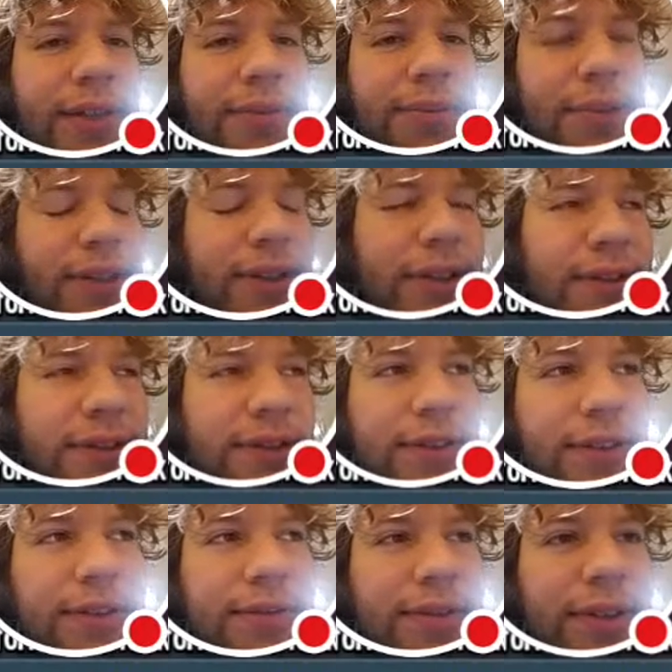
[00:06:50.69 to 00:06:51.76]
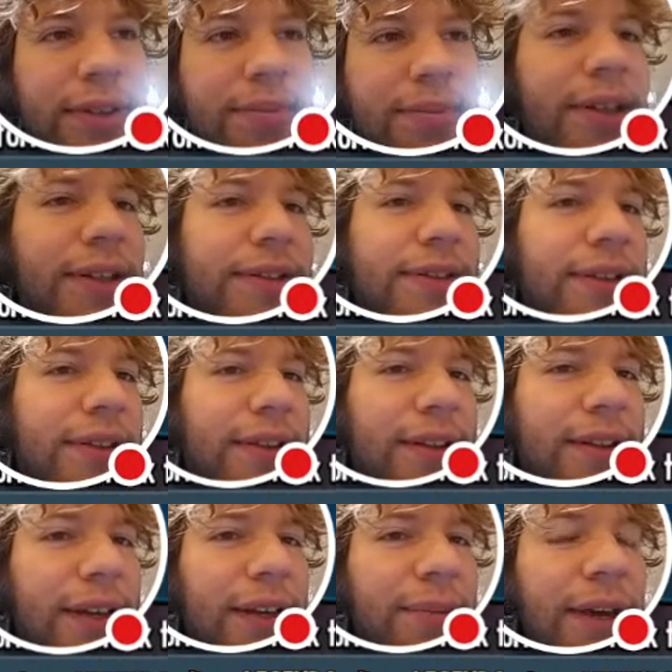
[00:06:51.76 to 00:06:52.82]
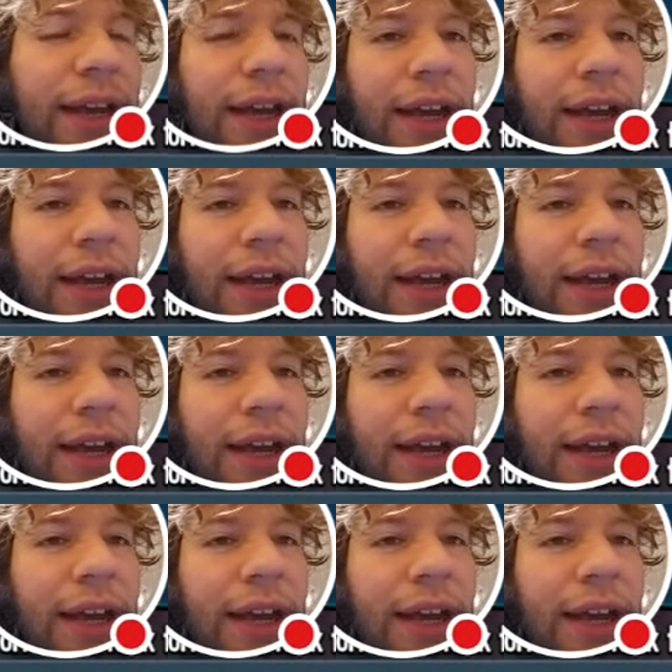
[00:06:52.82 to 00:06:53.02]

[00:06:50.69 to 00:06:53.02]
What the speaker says: be considered one of the best in the game.